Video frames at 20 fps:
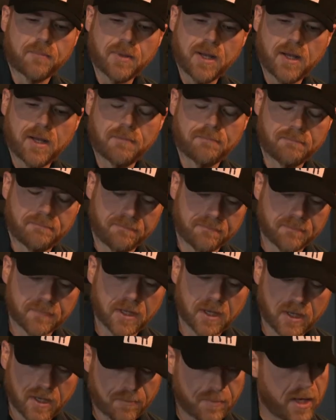my
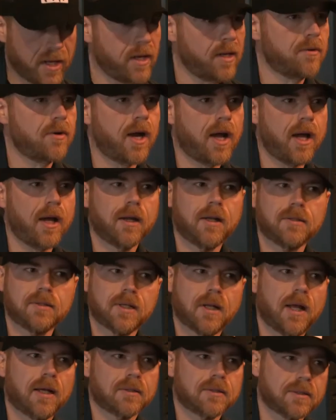I got my head right, as I
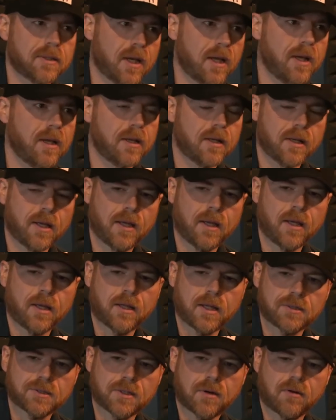like to say it,
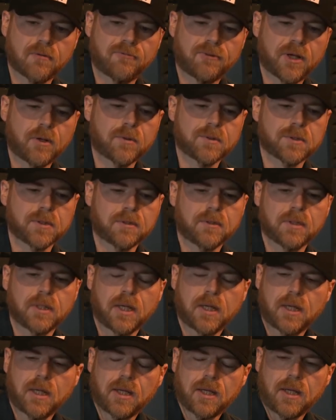and I started focusing
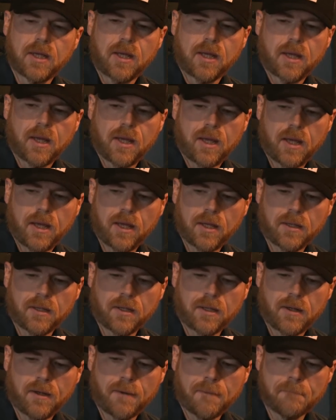
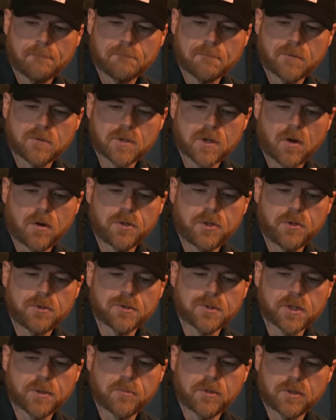and um, started
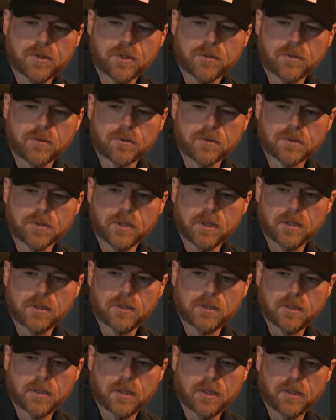using some of the tools
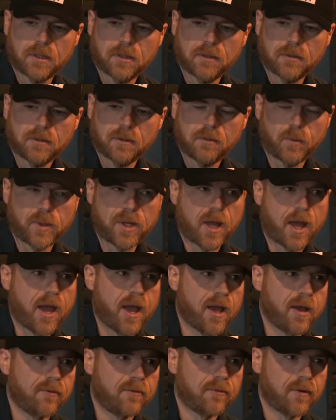that uh, that we
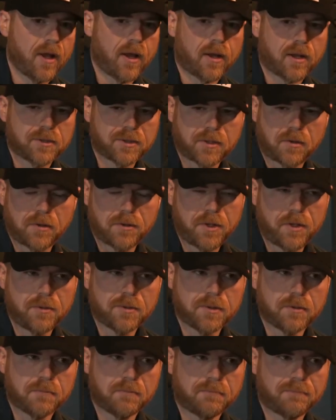have. Like I started
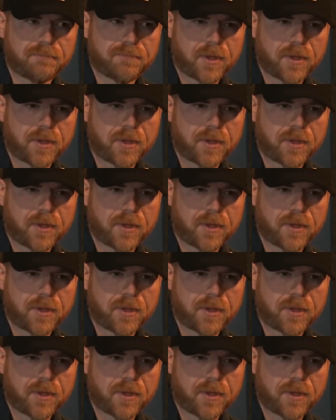using